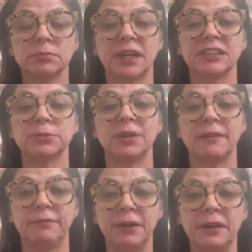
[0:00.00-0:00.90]
That's when I
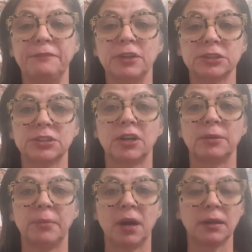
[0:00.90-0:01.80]
very first
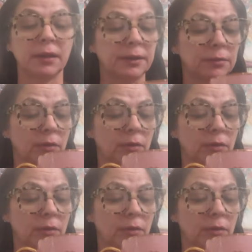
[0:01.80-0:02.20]
started modeling.